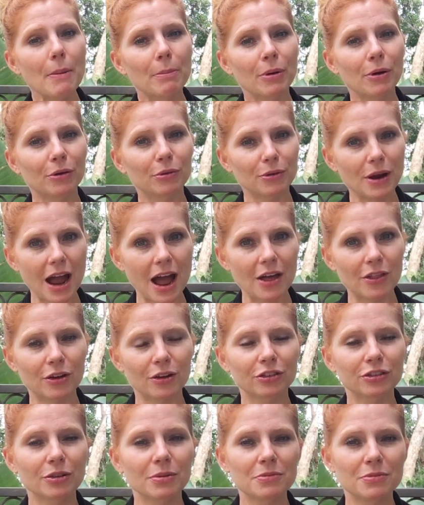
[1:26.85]
but
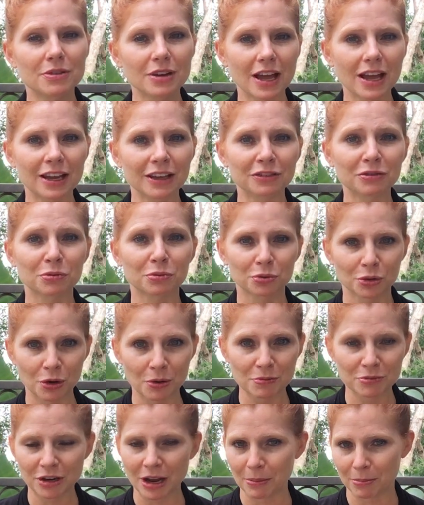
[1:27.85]
rather some nice
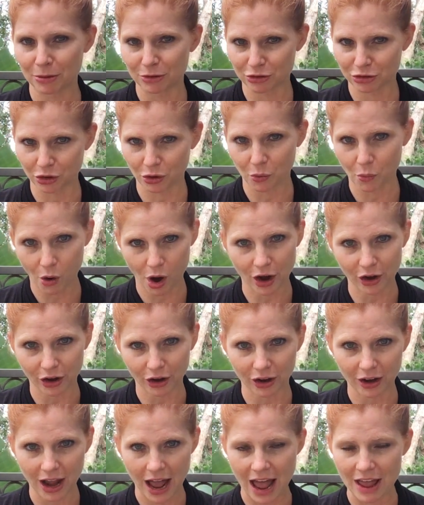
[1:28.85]
room temperature water.